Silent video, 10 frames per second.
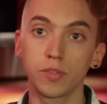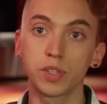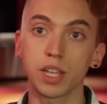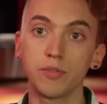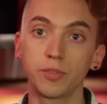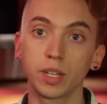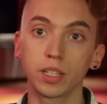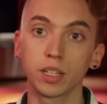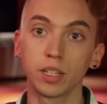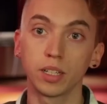of
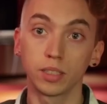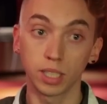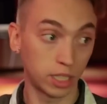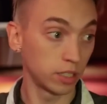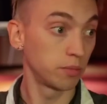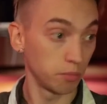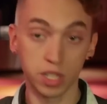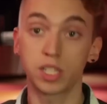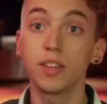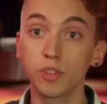something that could
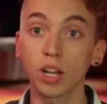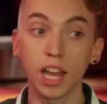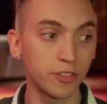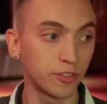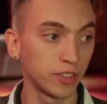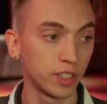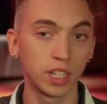save your life,